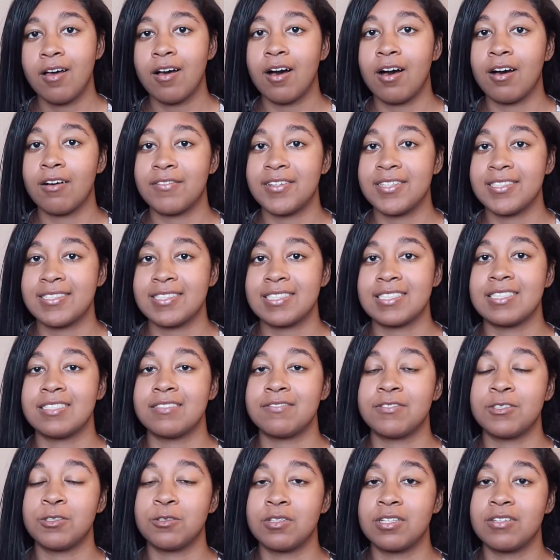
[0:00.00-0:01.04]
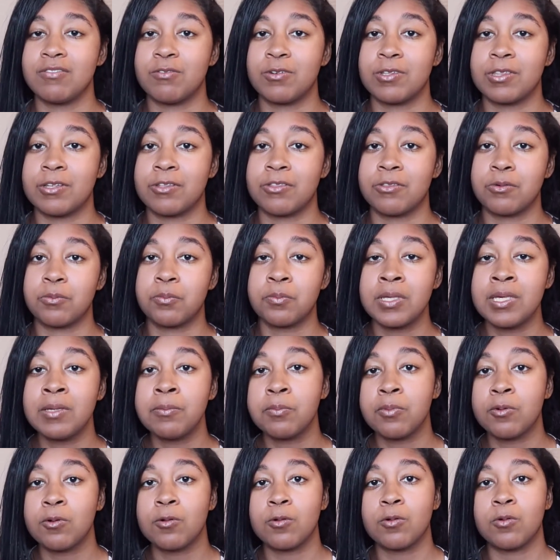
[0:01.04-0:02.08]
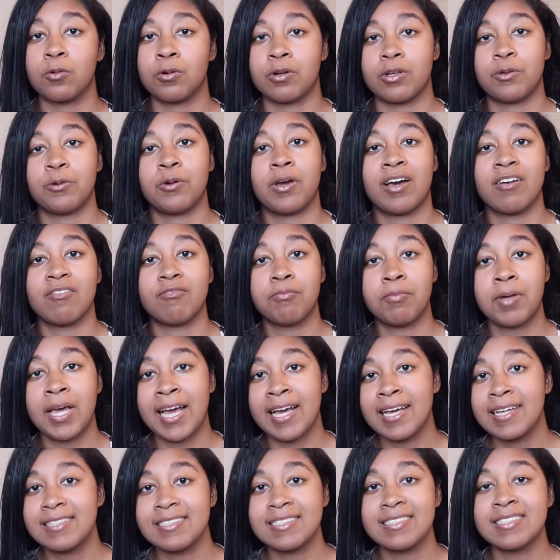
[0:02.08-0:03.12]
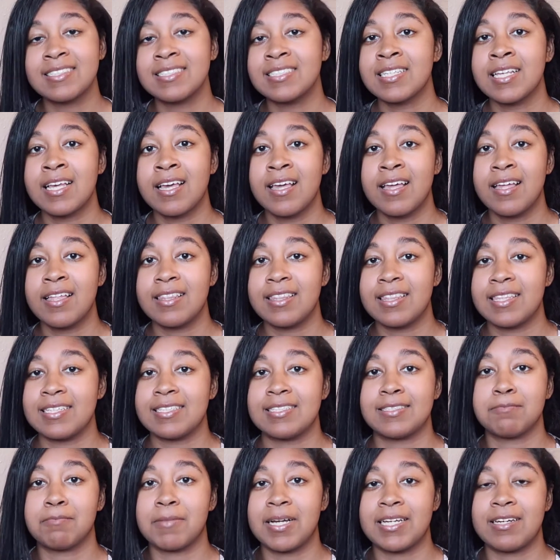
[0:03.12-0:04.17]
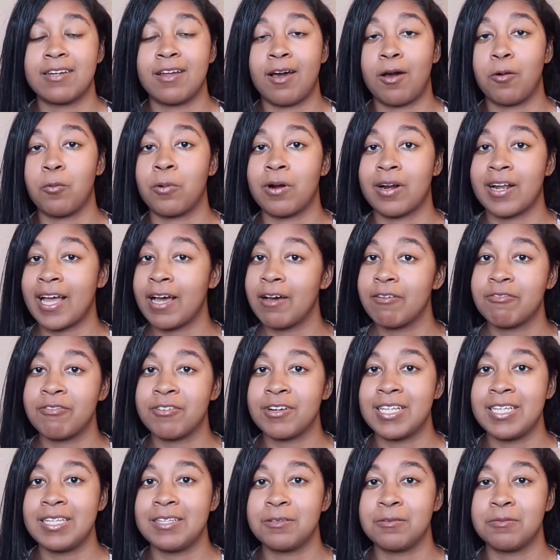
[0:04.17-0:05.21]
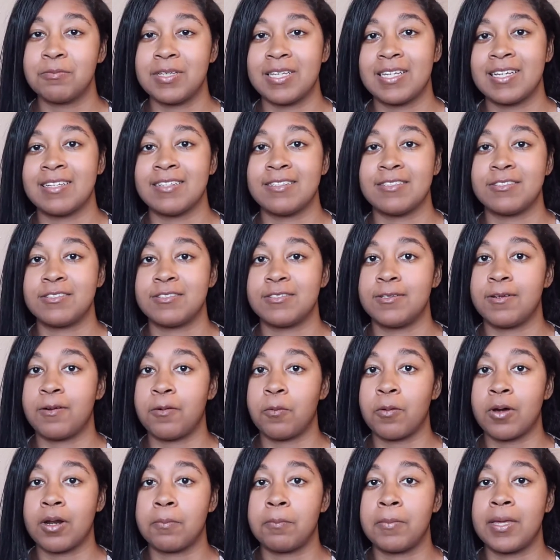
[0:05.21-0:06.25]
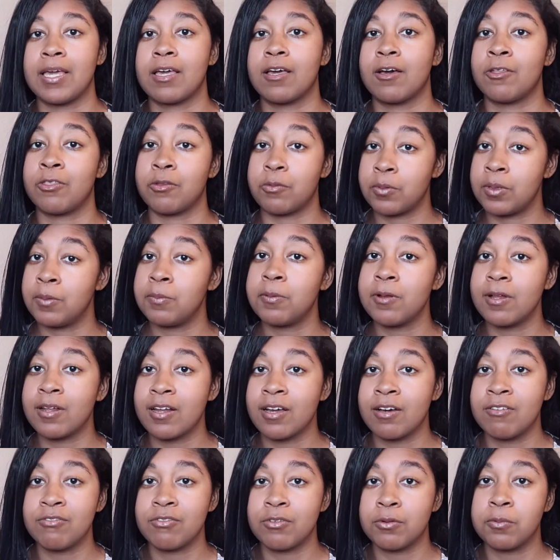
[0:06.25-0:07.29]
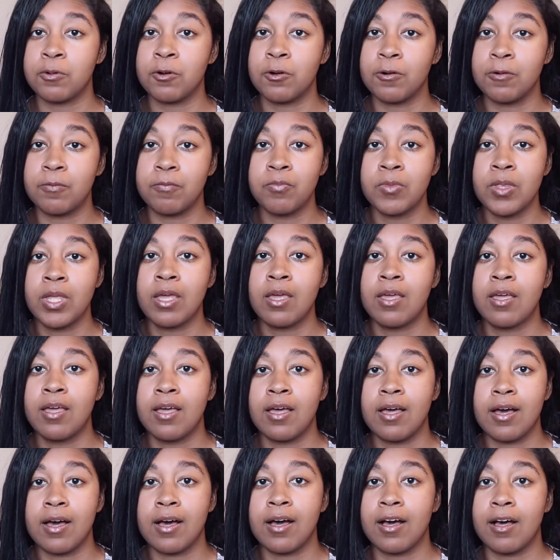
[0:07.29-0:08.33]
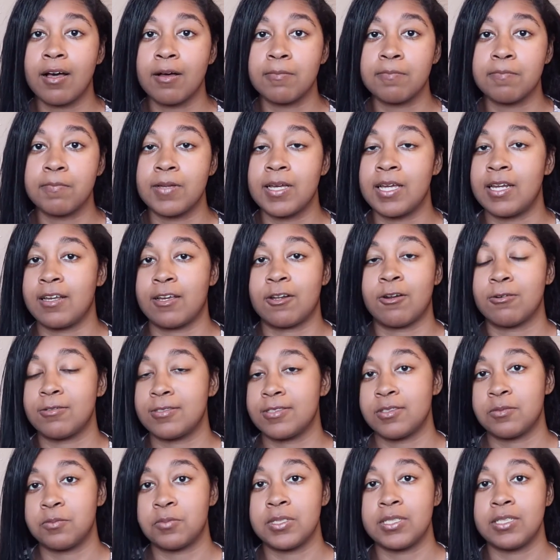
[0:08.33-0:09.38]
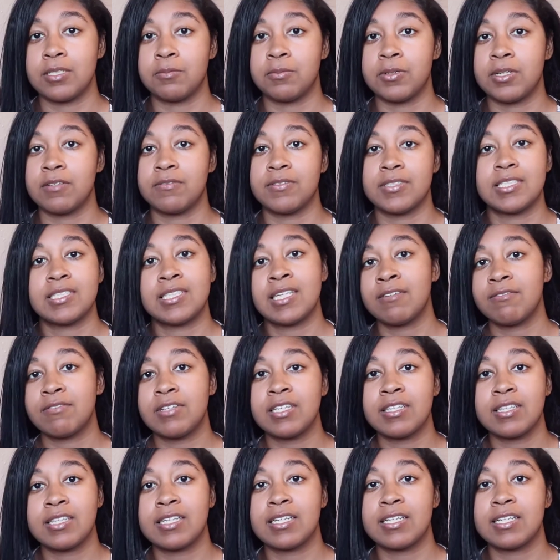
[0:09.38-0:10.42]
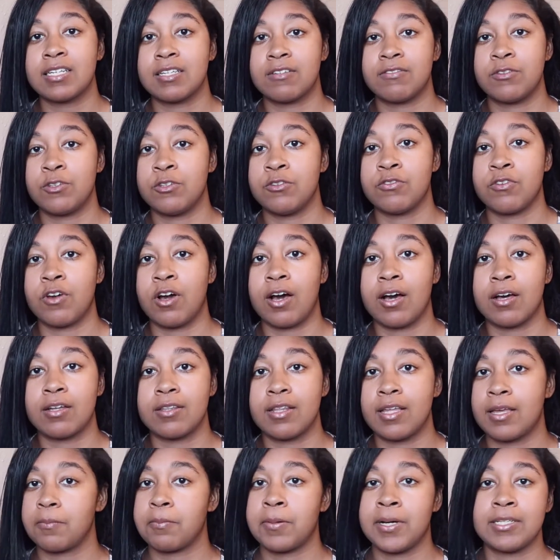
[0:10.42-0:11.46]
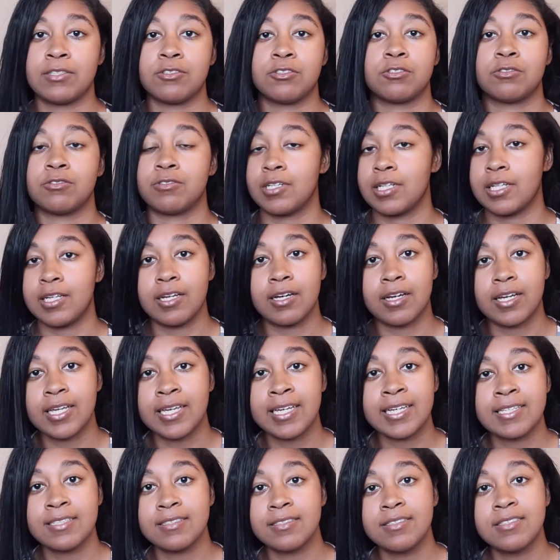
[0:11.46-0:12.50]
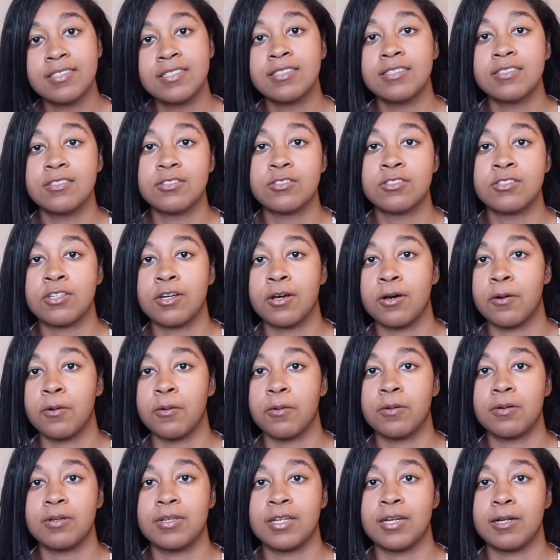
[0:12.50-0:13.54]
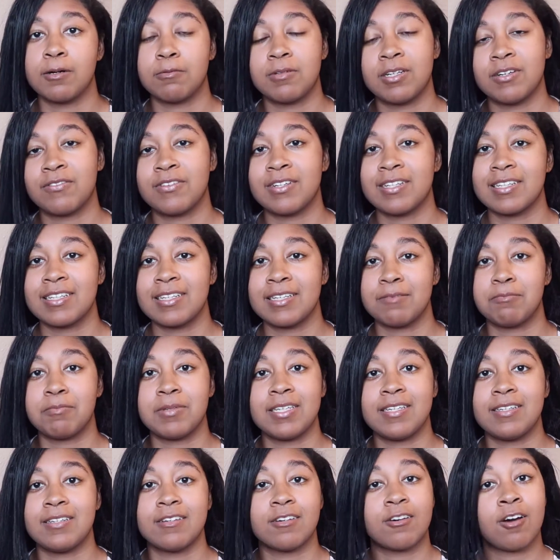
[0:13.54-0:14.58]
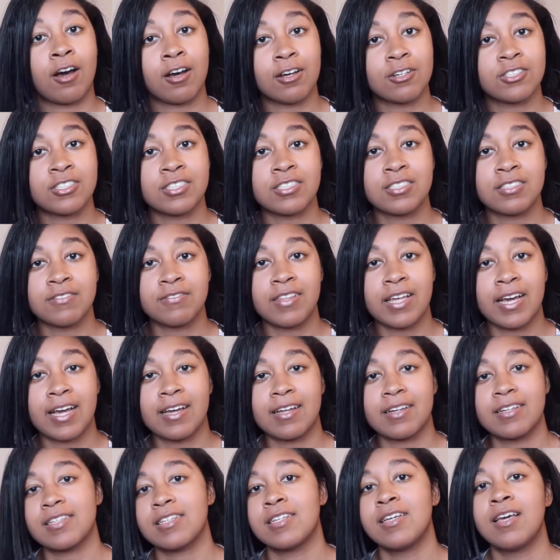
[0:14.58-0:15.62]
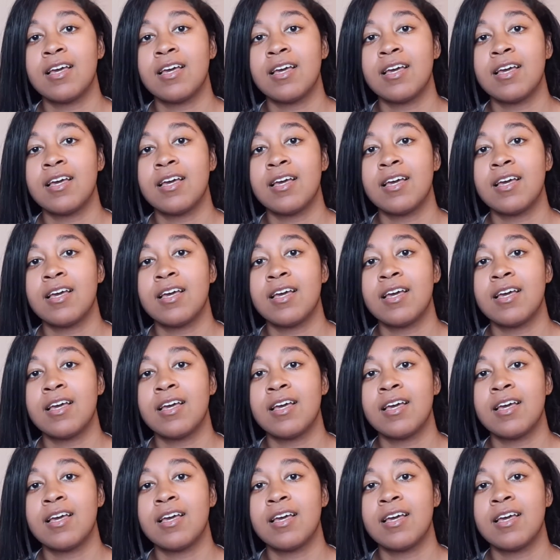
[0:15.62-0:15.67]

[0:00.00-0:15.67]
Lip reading: Obviously, if you live with other people or you have pets, this might not work out for you because you don't want to make other people uncomfortable. And it can also be a bit of a safety thing if you've got like pets or really young kids. So, definitely be cautious of that.